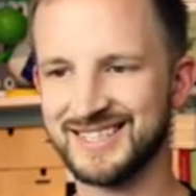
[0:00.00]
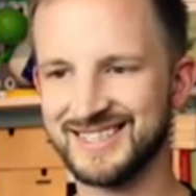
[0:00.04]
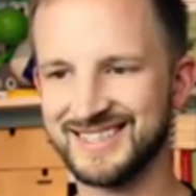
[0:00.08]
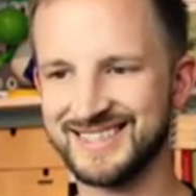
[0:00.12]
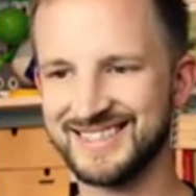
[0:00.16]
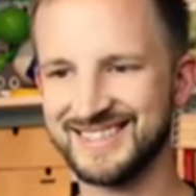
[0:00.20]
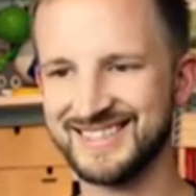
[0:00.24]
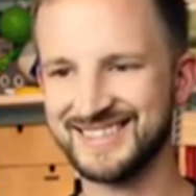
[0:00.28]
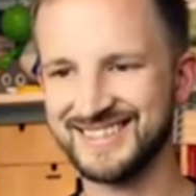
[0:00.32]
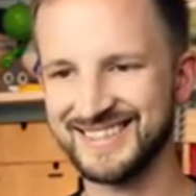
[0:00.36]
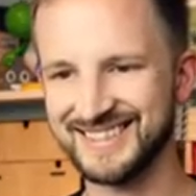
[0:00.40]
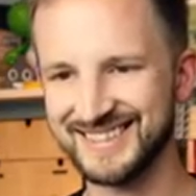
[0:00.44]

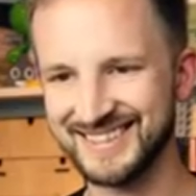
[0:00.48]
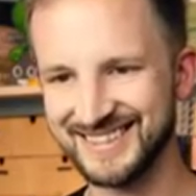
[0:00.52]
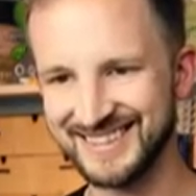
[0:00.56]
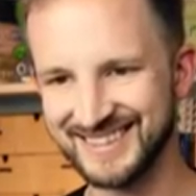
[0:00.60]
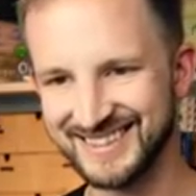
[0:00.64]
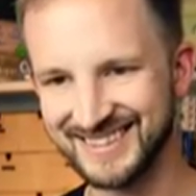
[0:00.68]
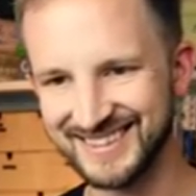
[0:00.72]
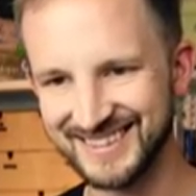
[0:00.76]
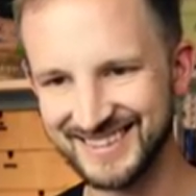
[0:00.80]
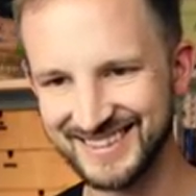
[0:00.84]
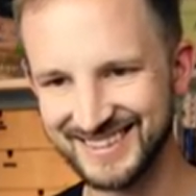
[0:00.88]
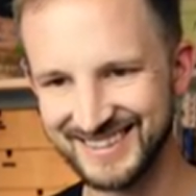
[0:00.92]

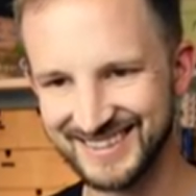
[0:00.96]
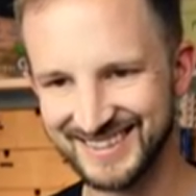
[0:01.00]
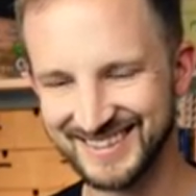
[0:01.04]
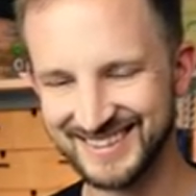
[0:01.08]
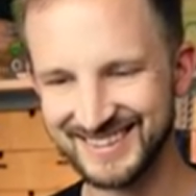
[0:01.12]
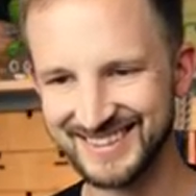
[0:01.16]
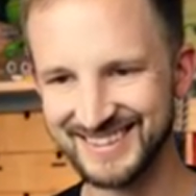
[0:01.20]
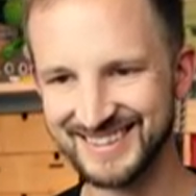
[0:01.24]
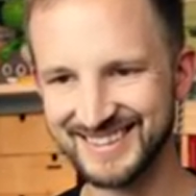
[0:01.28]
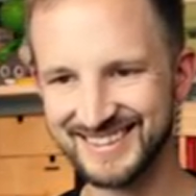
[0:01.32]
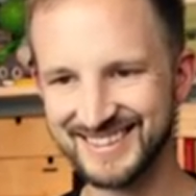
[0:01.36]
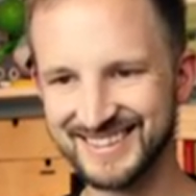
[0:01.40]

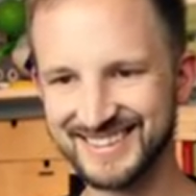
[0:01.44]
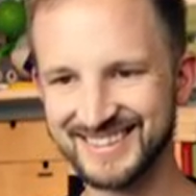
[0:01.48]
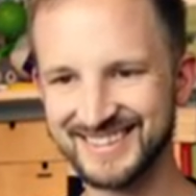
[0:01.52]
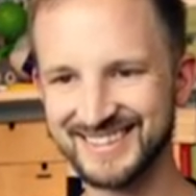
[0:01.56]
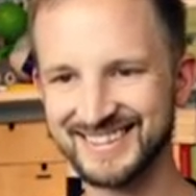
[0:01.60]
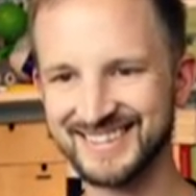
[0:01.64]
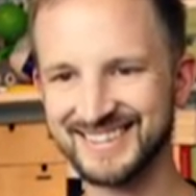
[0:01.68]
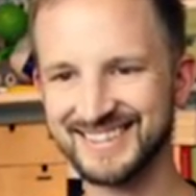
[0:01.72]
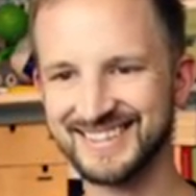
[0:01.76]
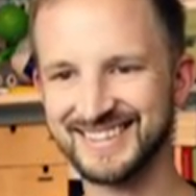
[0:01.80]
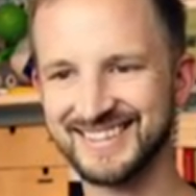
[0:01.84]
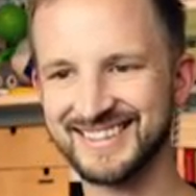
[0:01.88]

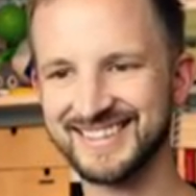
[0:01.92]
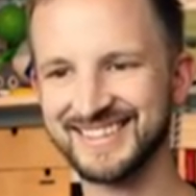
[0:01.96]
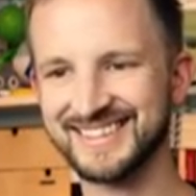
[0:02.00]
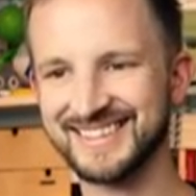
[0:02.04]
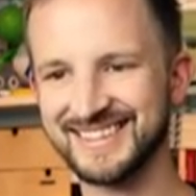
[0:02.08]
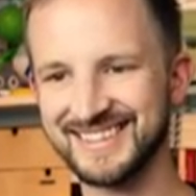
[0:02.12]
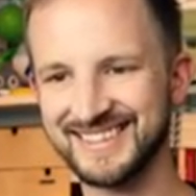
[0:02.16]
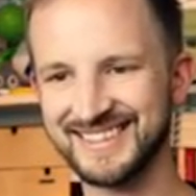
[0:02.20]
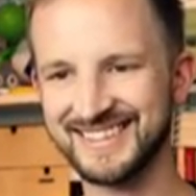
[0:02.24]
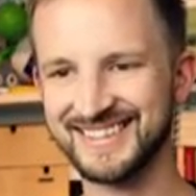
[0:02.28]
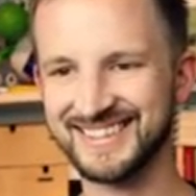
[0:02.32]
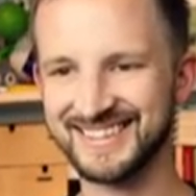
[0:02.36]

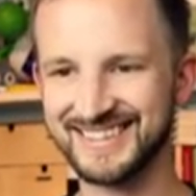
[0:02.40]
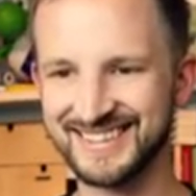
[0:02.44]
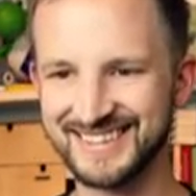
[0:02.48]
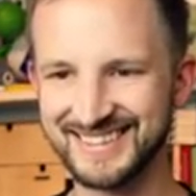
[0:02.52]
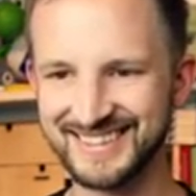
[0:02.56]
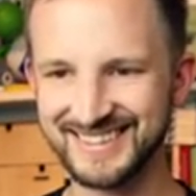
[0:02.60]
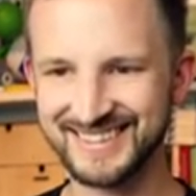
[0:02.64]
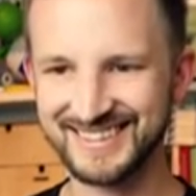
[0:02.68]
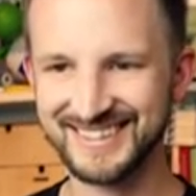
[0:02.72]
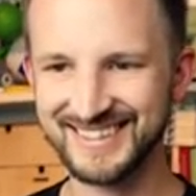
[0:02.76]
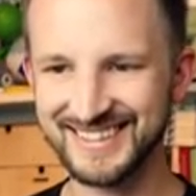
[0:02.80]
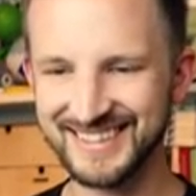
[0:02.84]

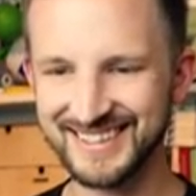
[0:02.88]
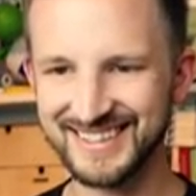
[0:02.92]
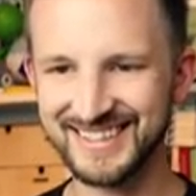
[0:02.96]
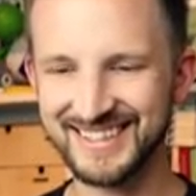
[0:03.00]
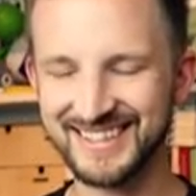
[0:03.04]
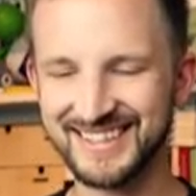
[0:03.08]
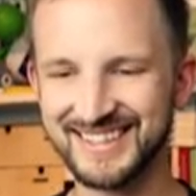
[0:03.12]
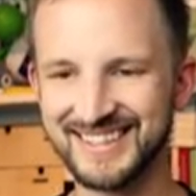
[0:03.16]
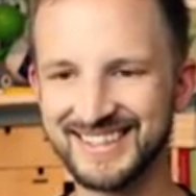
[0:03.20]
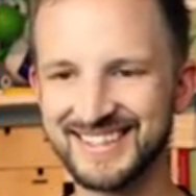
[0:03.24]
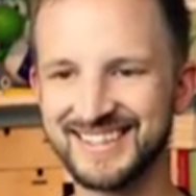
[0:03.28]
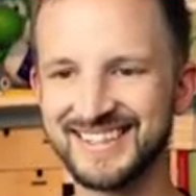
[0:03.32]

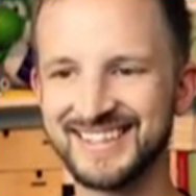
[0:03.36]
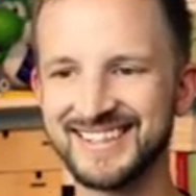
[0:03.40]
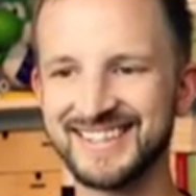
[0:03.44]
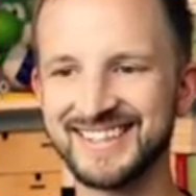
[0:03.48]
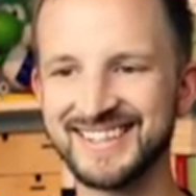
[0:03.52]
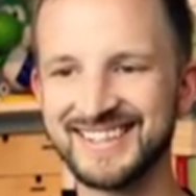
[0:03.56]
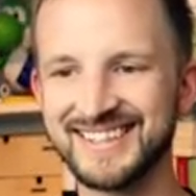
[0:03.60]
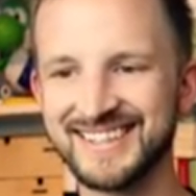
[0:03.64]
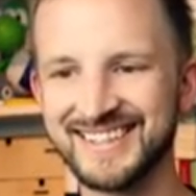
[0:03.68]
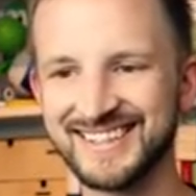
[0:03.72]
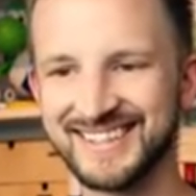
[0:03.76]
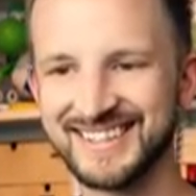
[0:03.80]

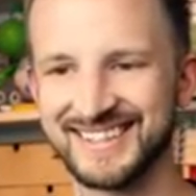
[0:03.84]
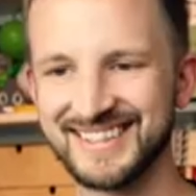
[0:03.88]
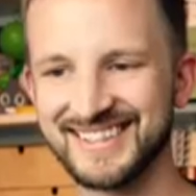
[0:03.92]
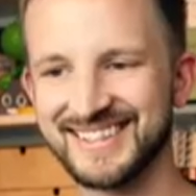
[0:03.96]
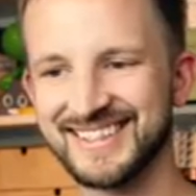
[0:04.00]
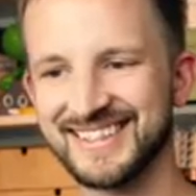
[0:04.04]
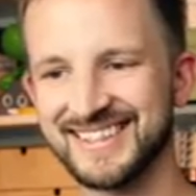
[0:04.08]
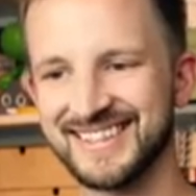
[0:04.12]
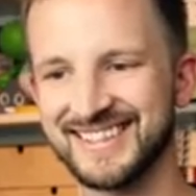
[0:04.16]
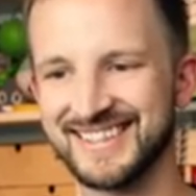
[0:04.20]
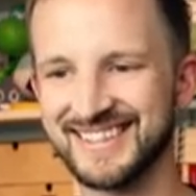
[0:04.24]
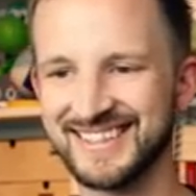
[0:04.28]

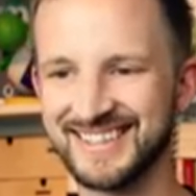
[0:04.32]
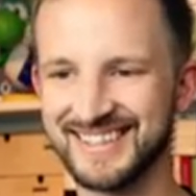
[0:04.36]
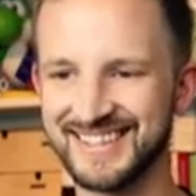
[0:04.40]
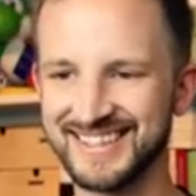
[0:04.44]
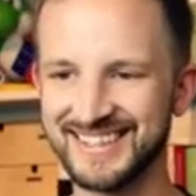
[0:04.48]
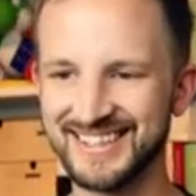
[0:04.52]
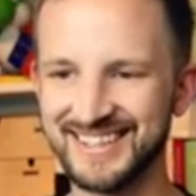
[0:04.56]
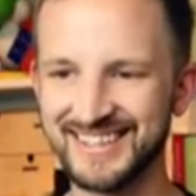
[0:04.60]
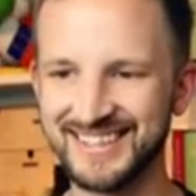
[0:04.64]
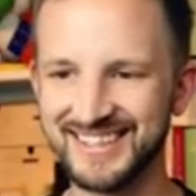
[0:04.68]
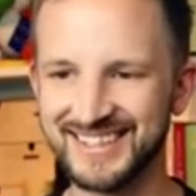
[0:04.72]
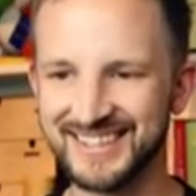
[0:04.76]

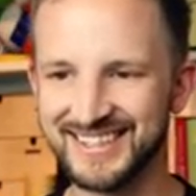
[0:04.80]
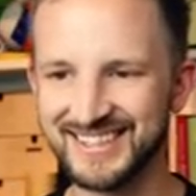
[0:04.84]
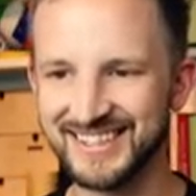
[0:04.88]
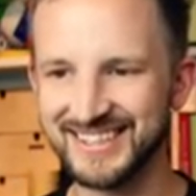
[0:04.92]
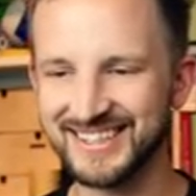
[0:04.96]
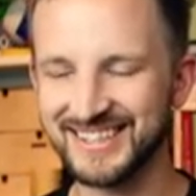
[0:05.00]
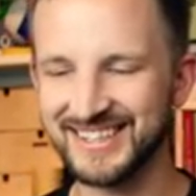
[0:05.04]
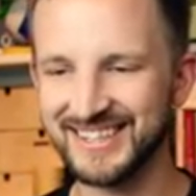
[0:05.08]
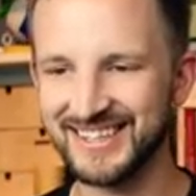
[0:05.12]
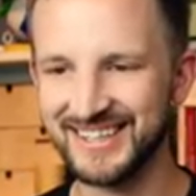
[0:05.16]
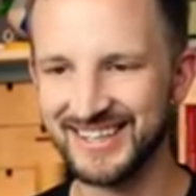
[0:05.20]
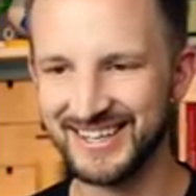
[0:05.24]

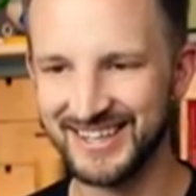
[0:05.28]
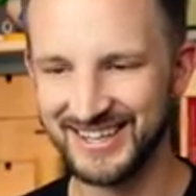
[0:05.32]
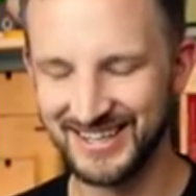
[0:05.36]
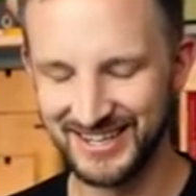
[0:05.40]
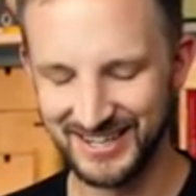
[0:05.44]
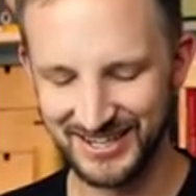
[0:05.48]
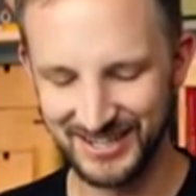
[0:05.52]
The person shown says nothing.